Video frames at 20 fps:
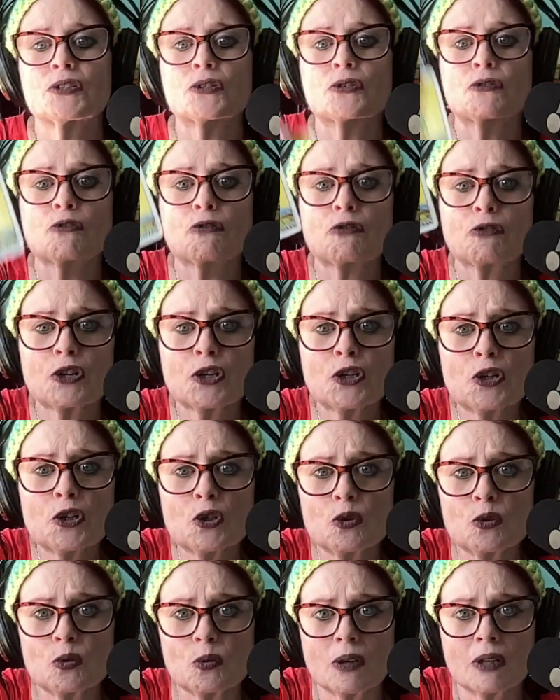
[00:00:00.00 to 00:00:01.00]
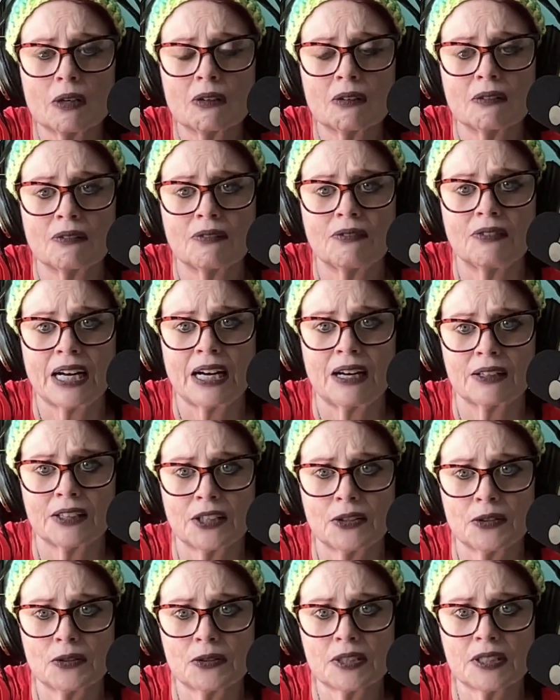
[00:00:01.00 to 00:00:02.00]
true
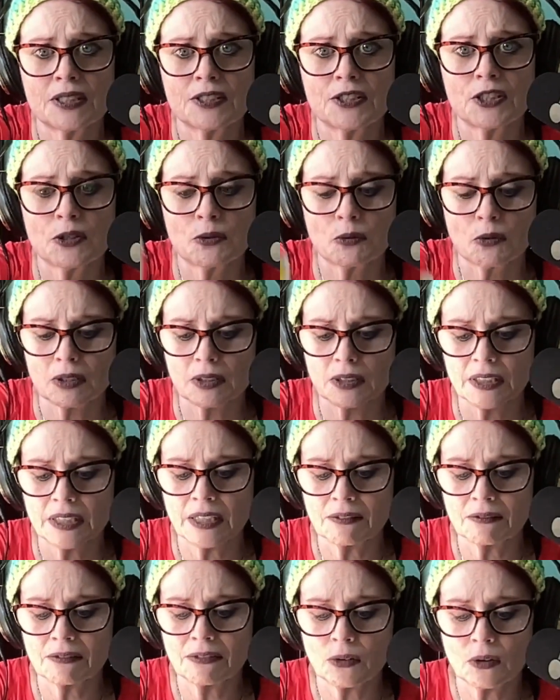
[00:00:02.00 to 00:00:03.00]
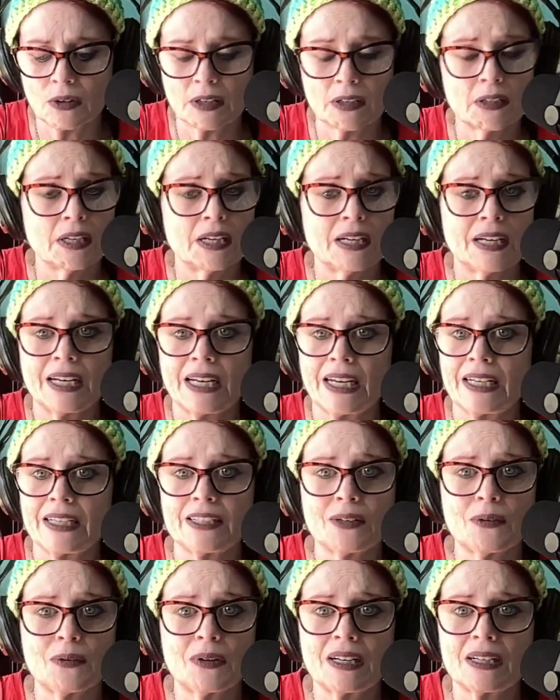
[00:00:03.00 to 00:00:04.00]
values that you are looking for? Hey,
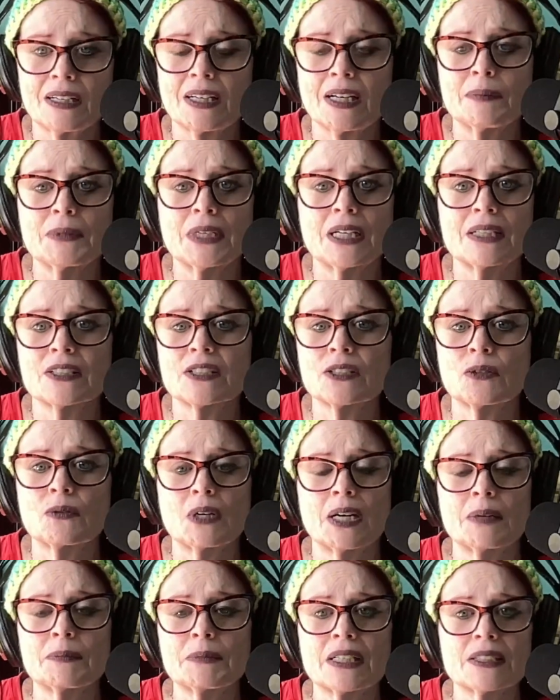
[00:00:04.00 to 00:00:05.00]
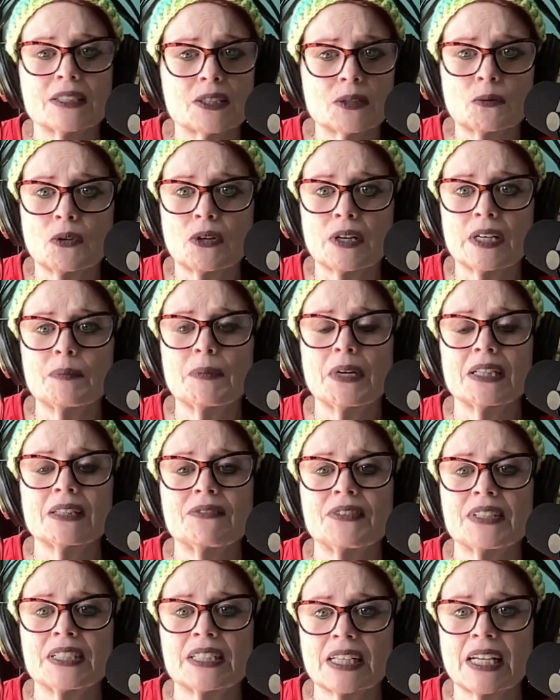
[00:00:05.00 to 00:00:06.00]
you know what? I'm not so worried about
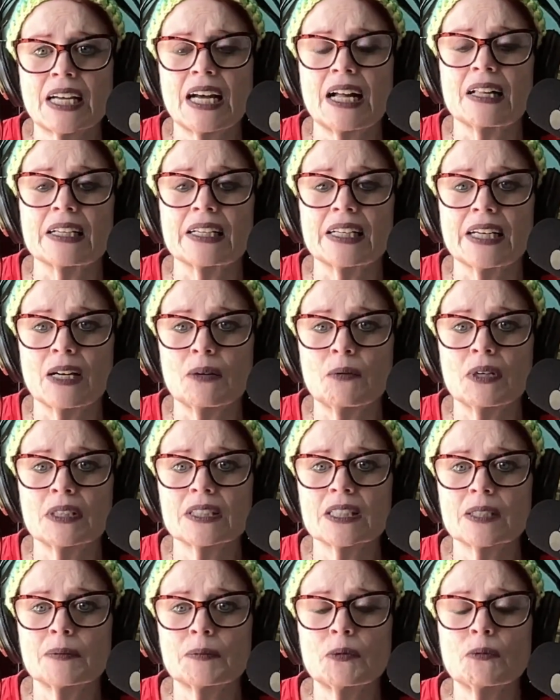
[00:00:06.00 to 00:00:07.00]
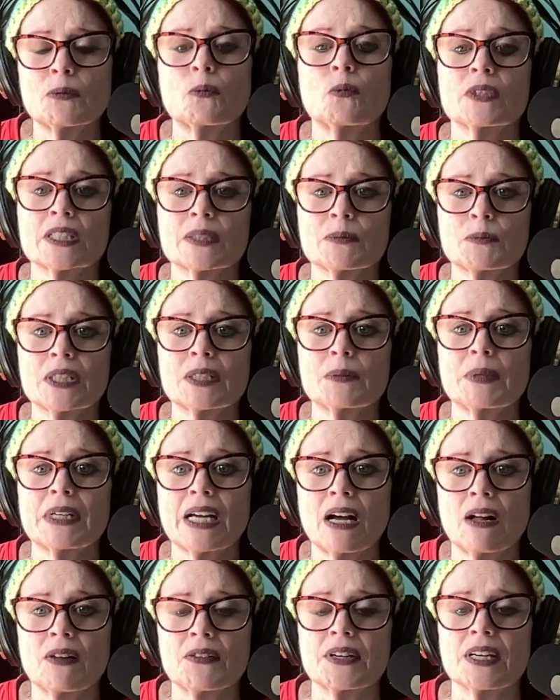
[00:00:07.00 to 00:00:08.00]
the physicality. I want someone to be
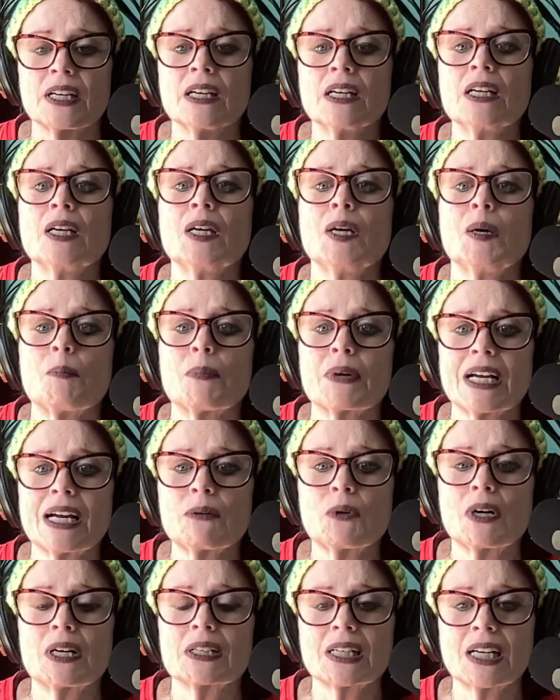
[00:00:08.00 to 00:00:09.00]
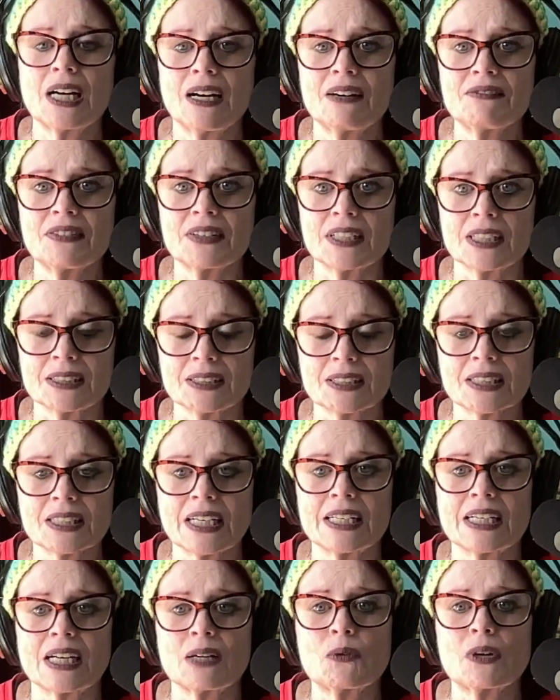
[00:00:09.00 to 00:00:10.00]
healthy, but I want confidence,
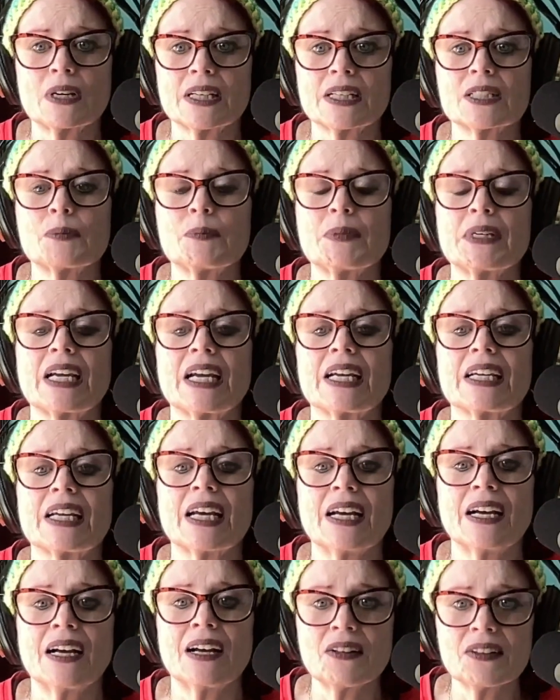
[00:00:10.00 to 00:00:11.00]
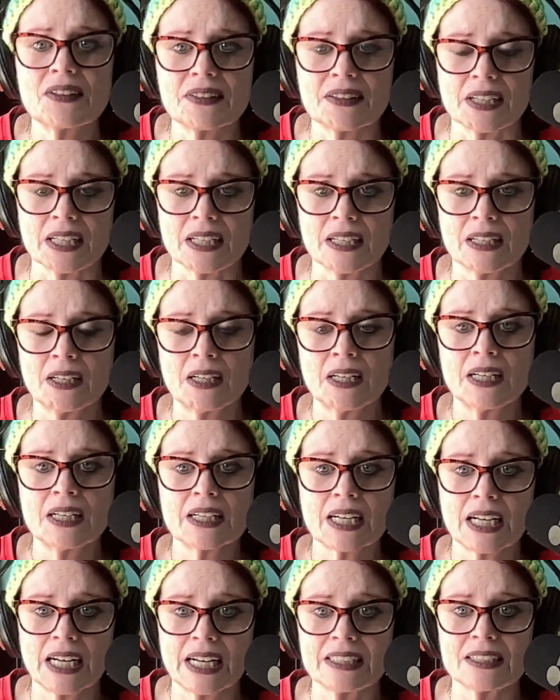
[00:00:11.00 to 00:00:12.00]
and I want it to be a healthy
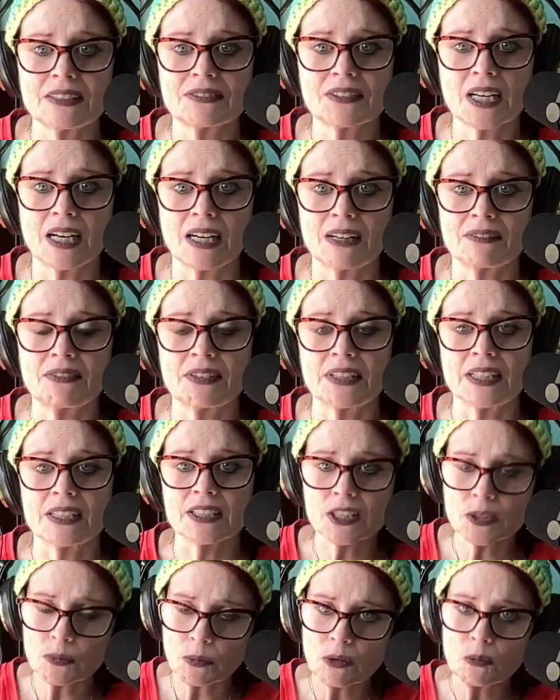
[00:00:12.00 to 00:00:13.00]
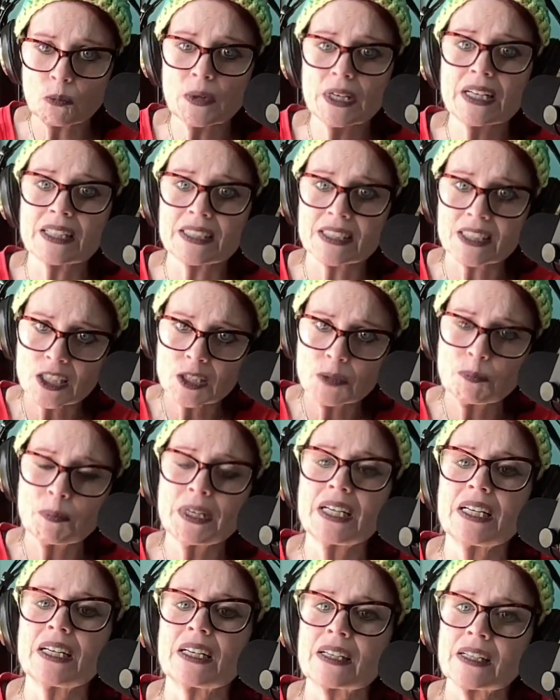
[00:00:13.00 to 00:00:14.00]
kind of confidence where we can
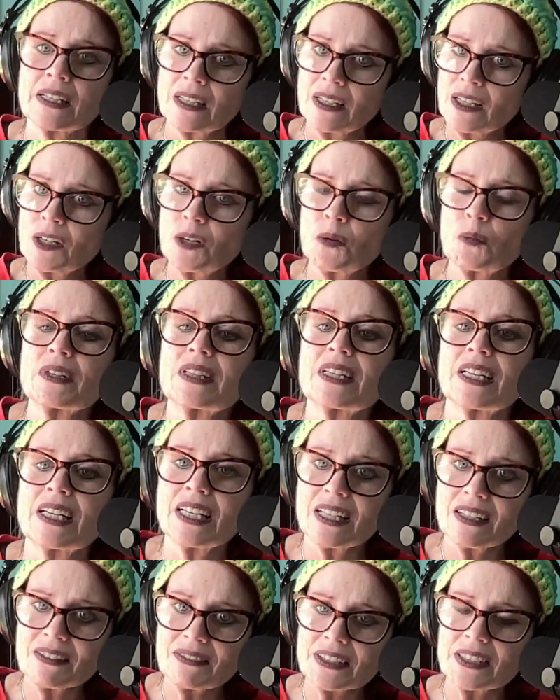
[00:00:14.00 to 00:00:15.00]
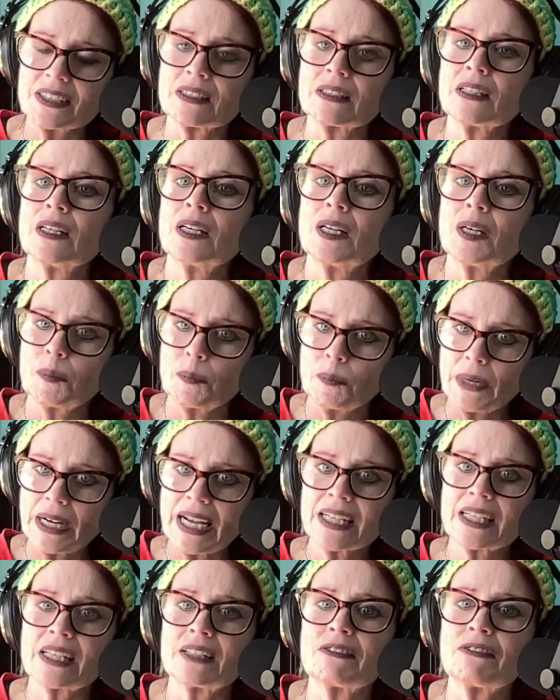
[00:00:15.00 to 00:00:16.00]
speak with even
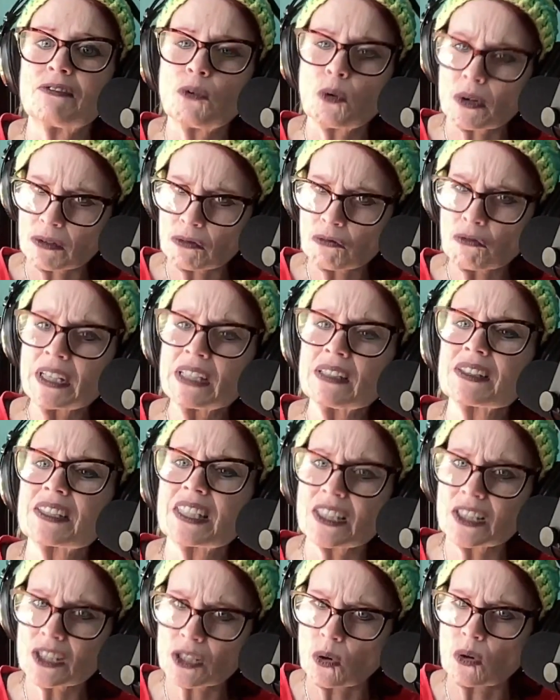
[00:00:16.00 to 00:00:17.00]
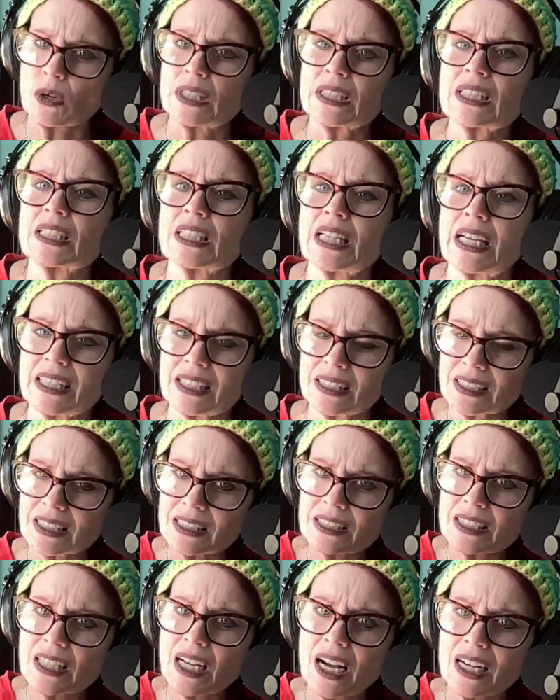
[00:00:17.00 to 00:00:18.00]
back and forth, real discourse, like a
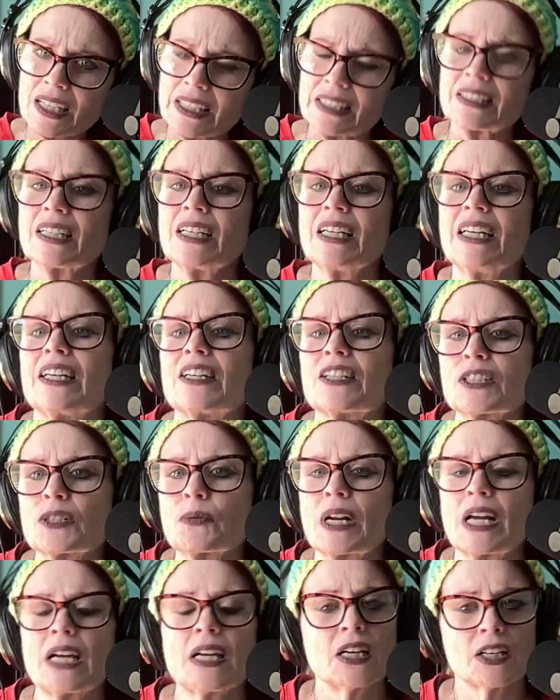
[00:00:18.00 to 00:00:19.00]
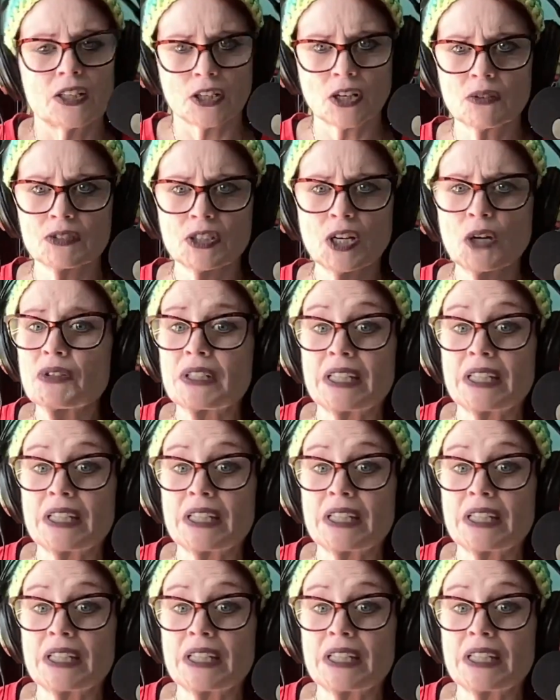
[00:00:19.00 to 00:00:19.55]
little talking. Here's what no